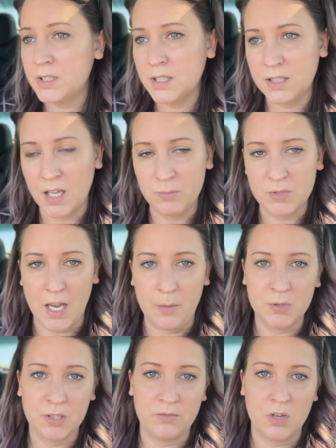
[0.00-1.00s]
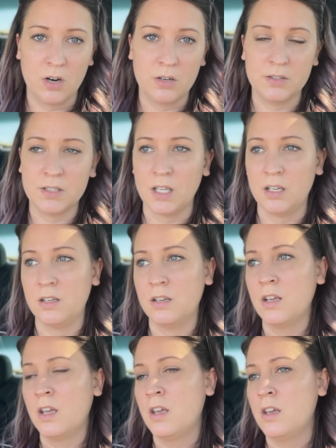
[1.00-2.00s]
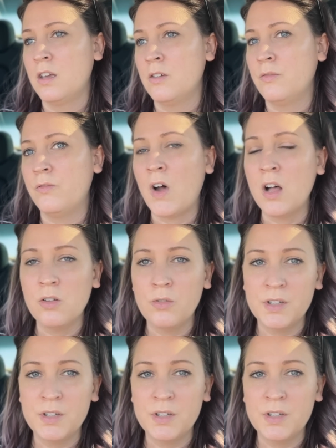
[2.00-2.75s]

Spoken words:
same types of yarns and follow